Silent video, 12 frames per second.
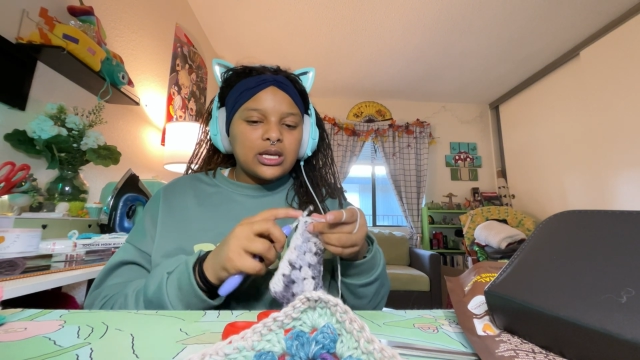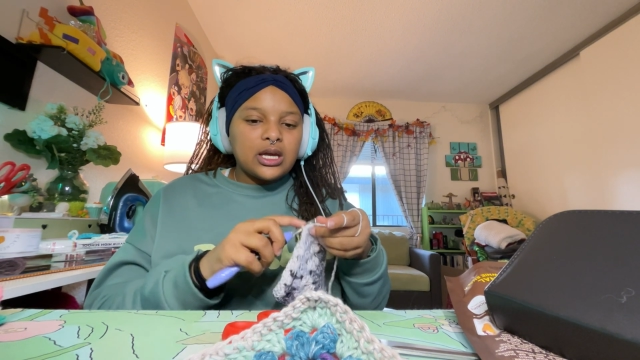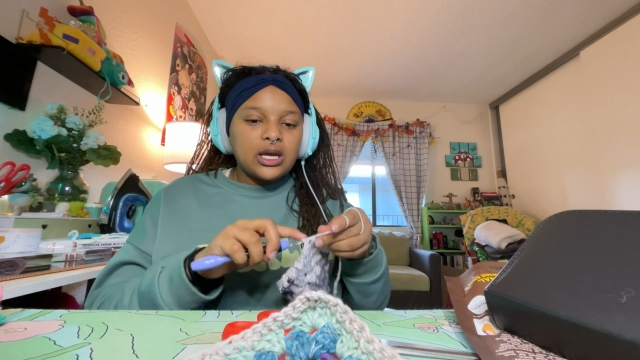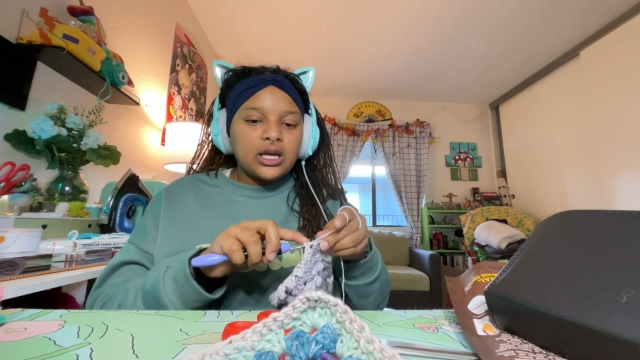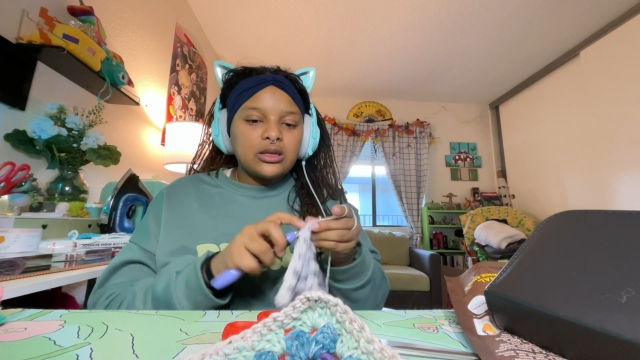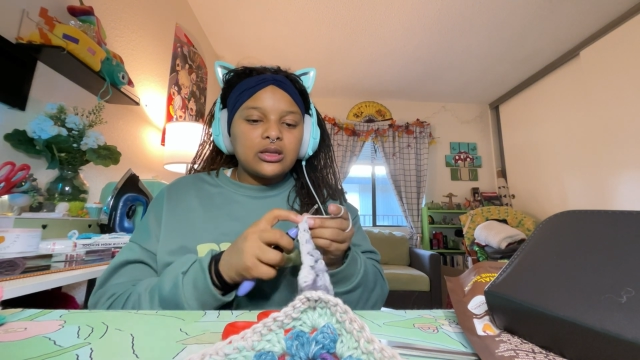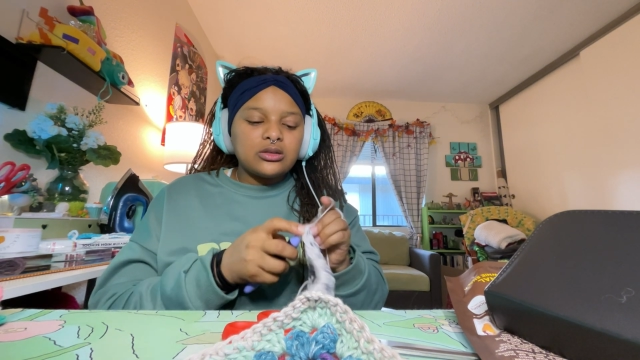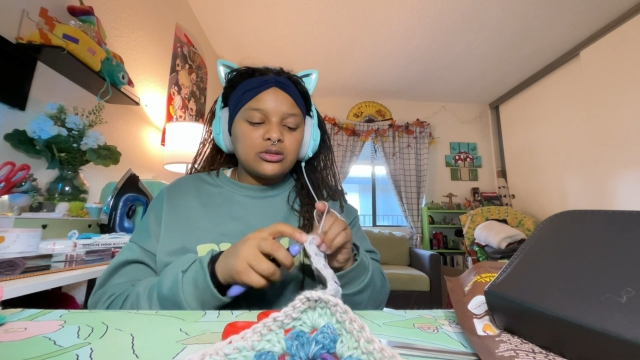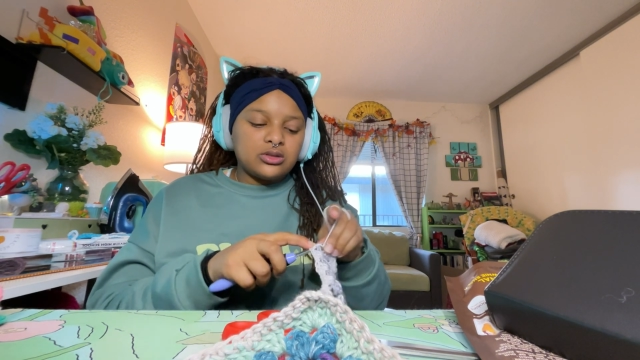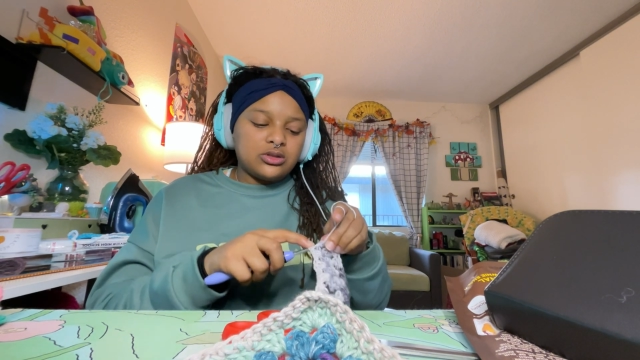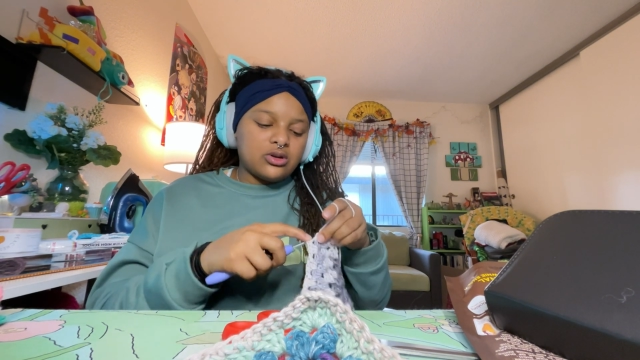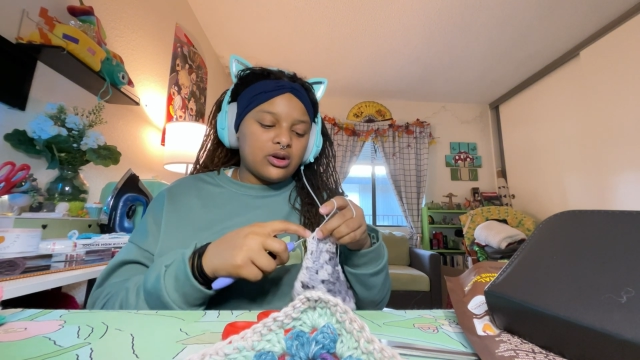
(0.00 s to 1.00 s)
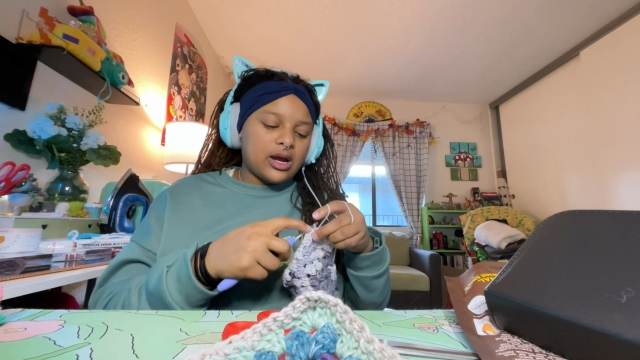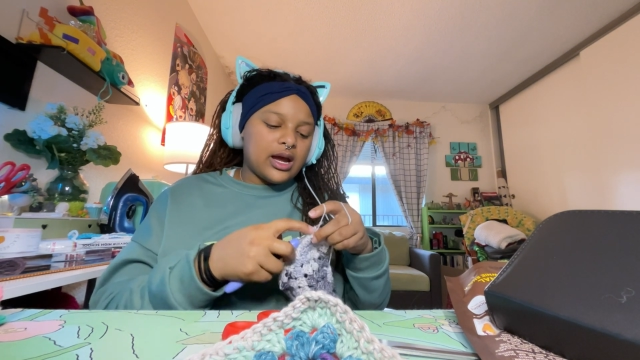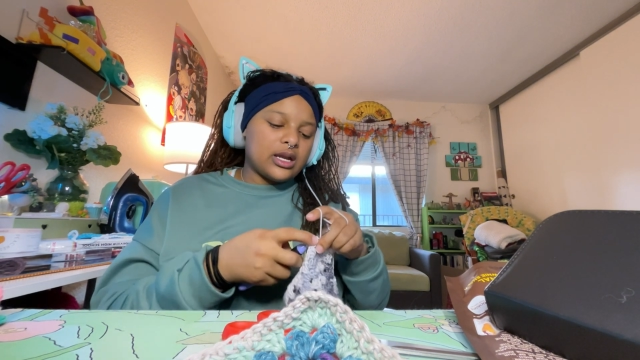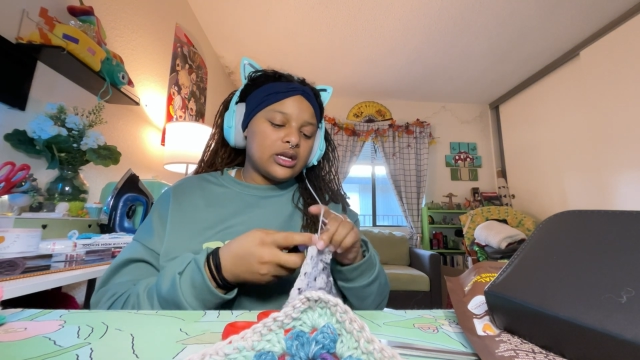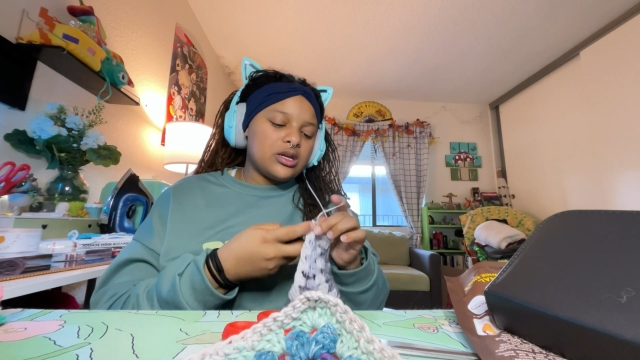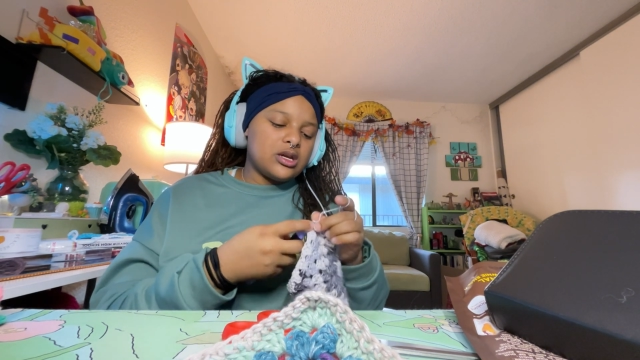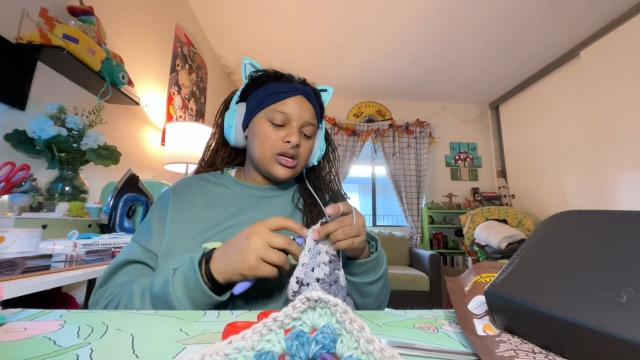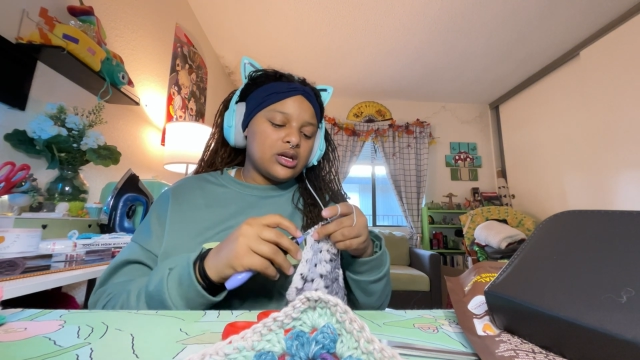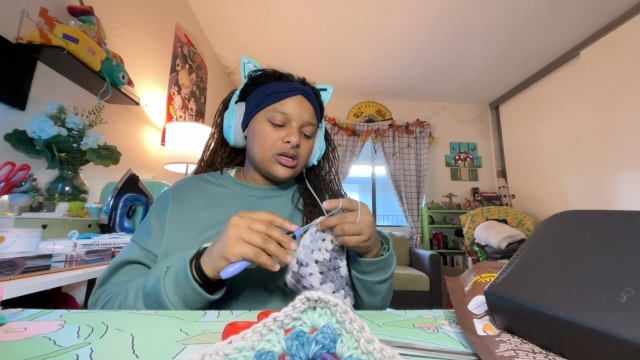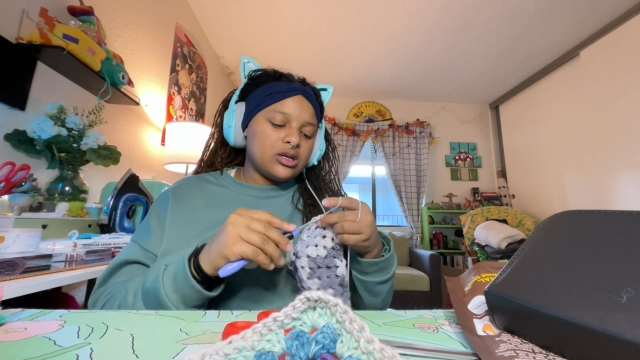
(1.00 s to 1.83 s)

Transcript: and then start adding